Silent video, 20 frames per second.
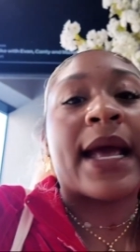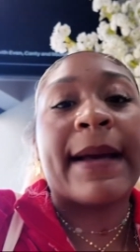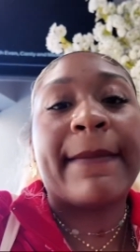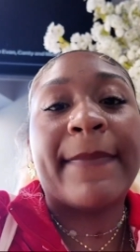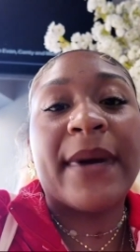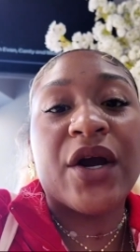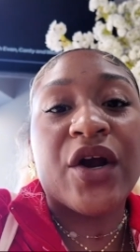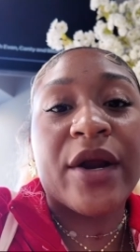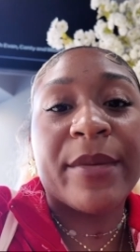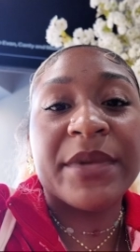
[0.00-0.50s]

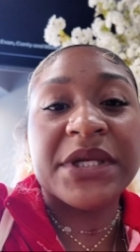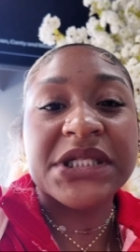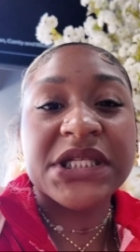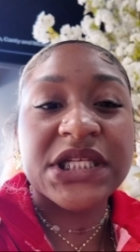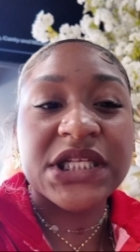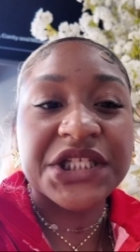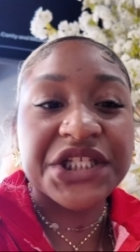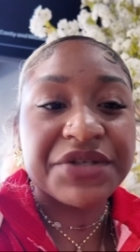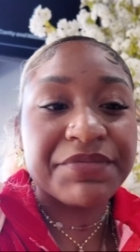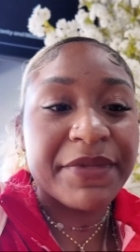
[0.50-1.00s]
my grandma's in
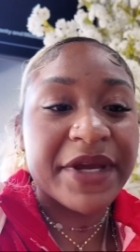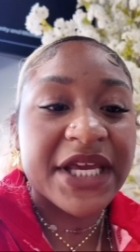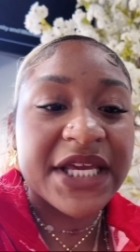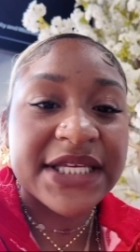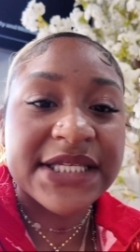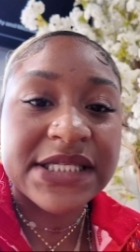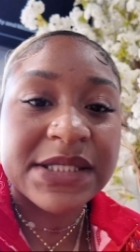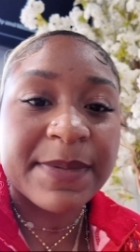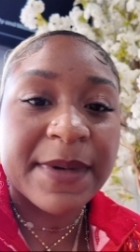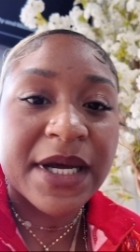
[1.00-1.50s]
a
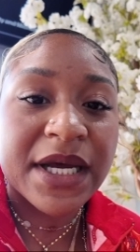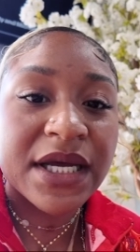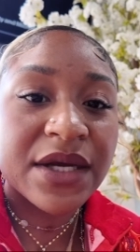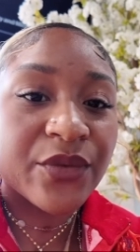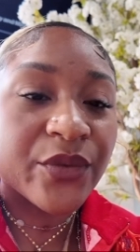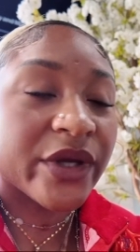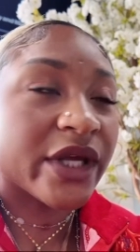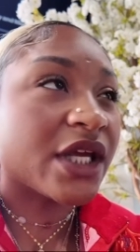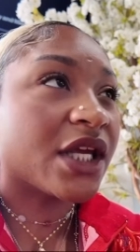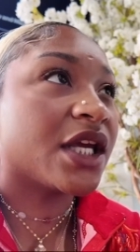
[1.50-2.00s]
Jamaican spot.
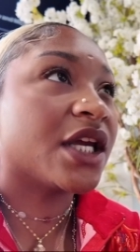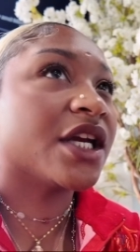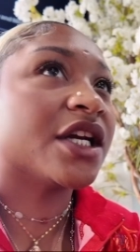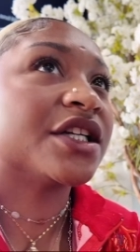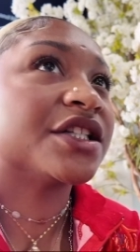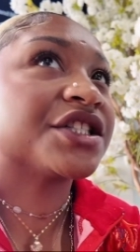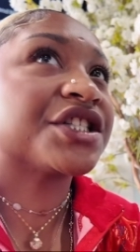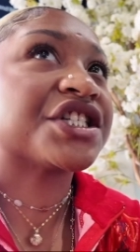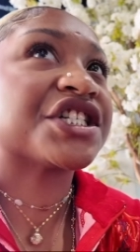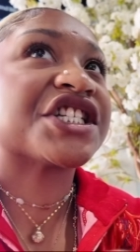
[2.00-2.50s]
We in here
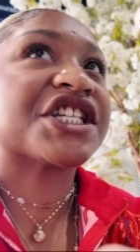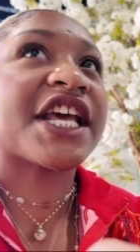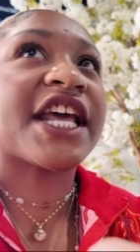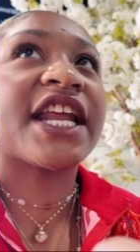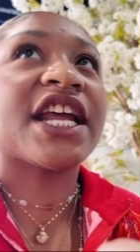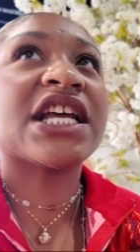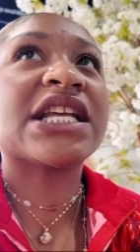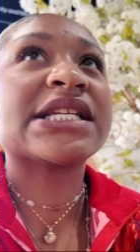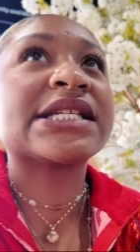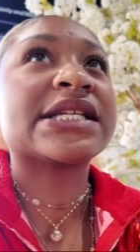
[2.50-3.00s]
and she's getting
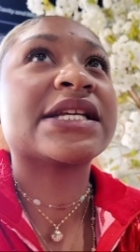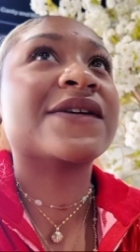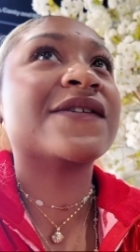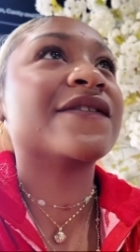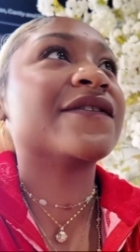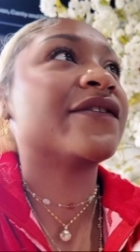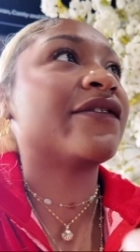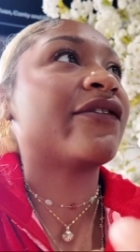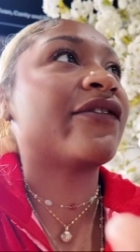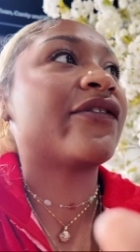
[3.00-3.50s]
herself.
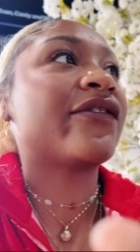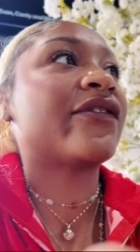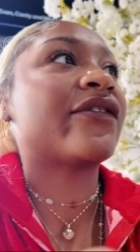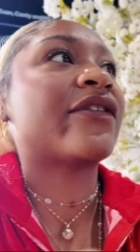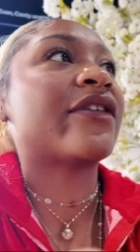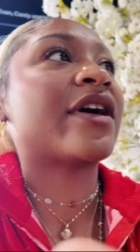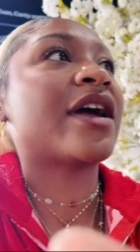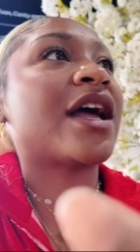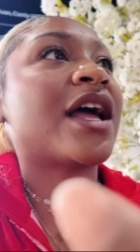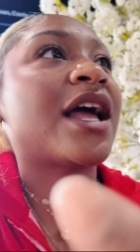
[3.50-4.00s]

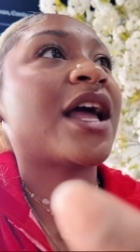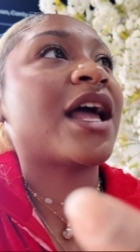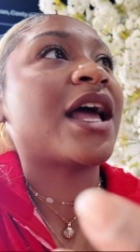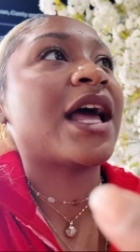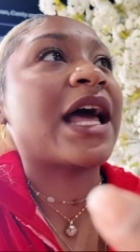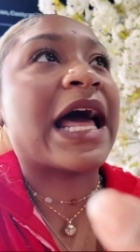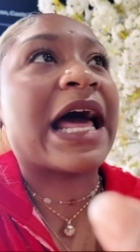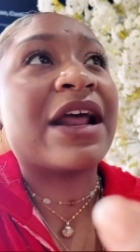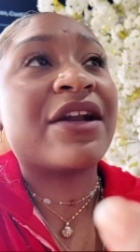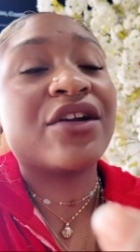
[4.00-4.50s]

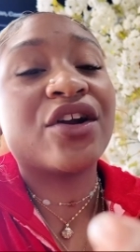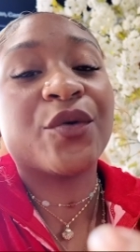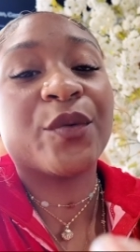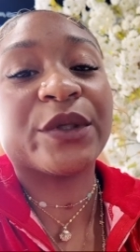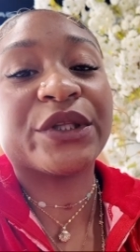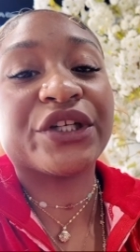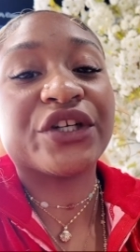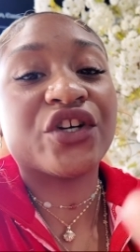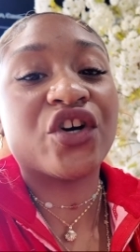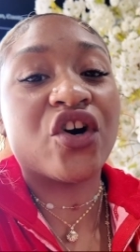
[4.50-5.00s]
I don't know
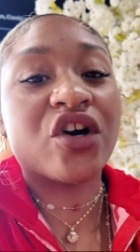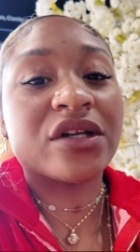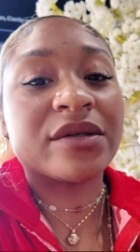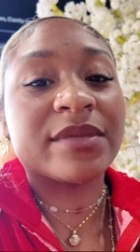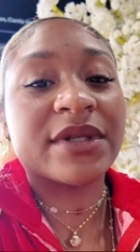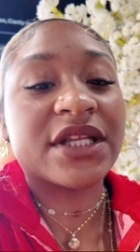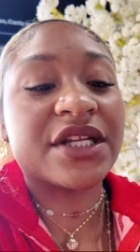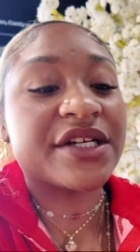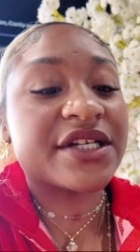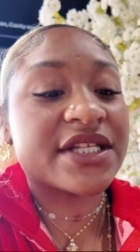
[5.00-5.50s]
what they're called, but
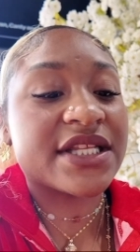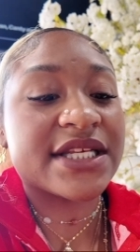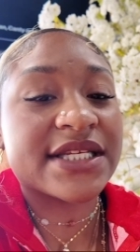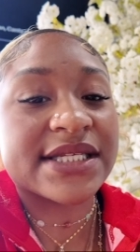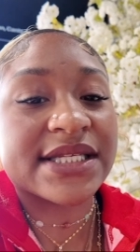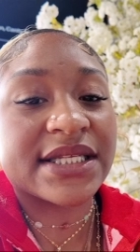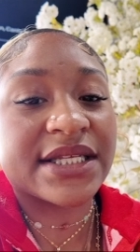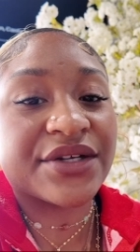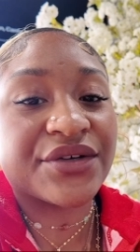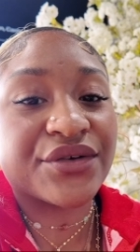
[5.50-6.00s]
they're
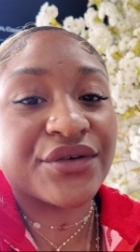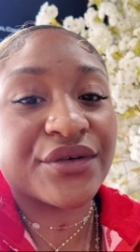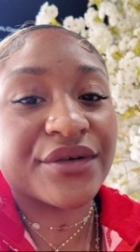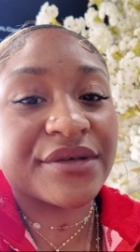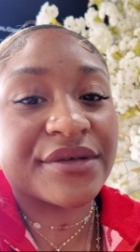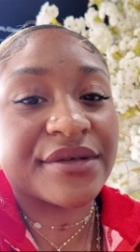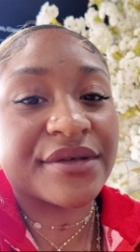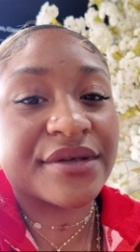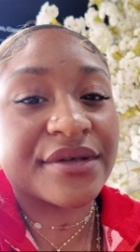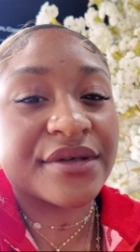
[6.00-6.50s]
these little
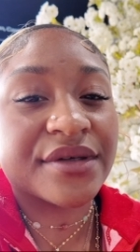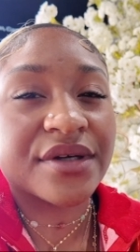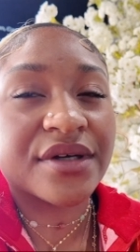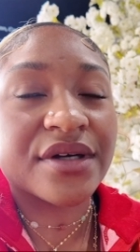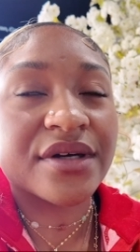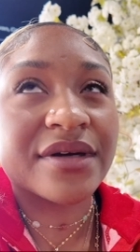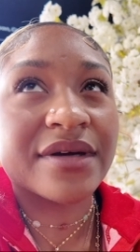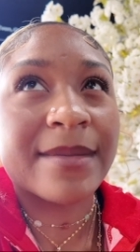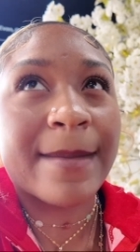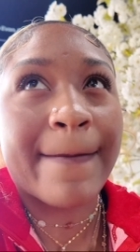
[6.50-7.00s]

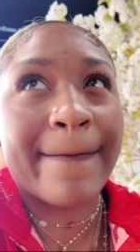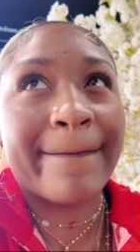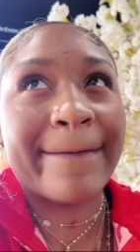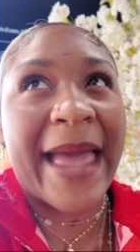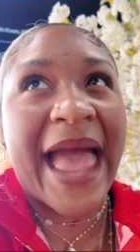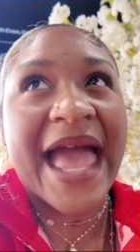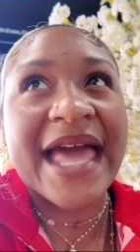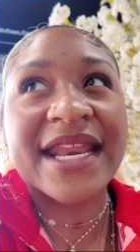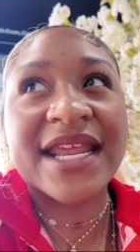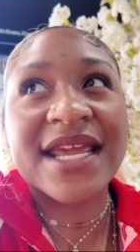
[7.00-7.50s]

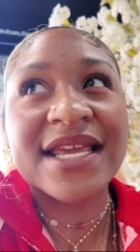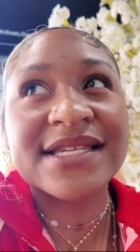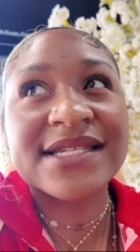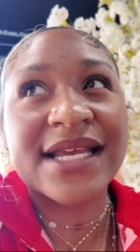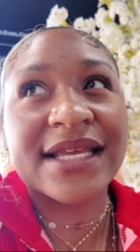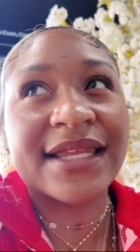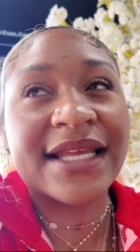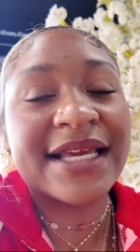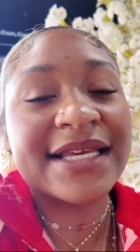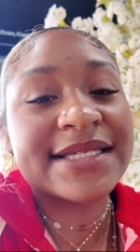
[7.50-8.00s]
patties.
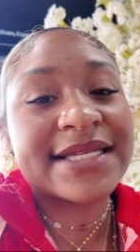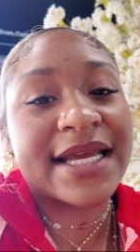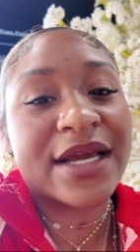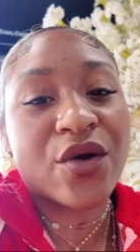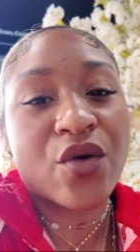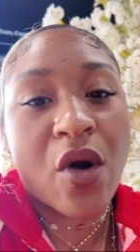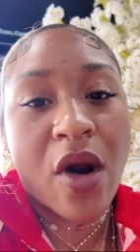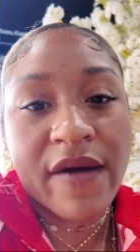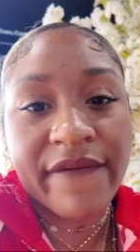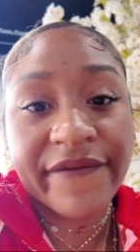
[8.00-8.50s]
I think it's like
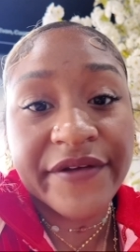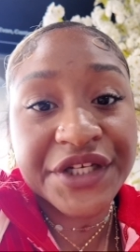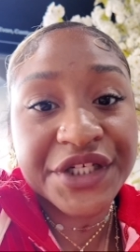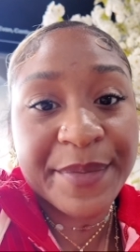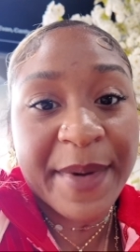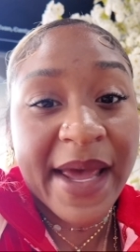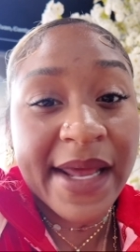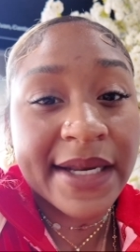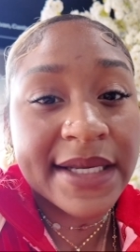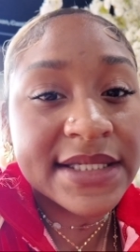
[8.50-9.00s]
crawfish
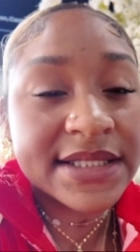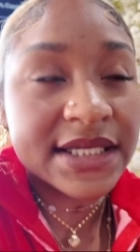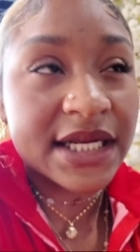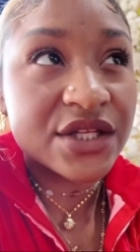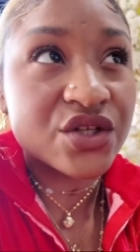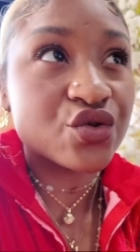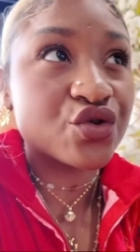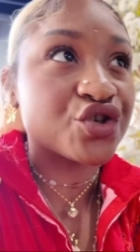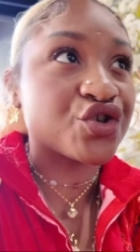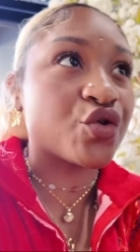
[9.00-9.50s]
patties, not
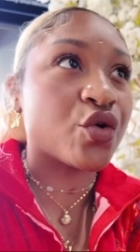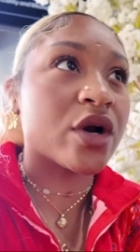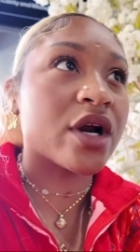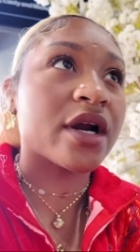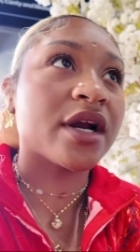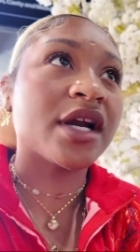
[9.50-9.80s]
too sure.